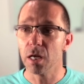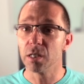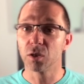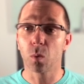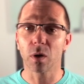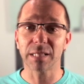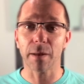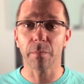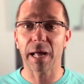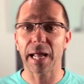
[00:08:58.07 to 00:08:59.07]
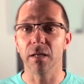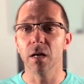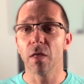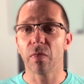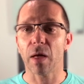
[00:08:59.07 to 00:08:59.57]
So what does that mean?
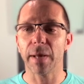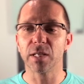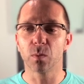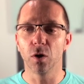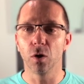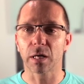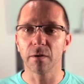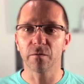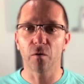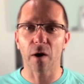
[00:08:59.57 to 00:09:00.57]
That means we're looking for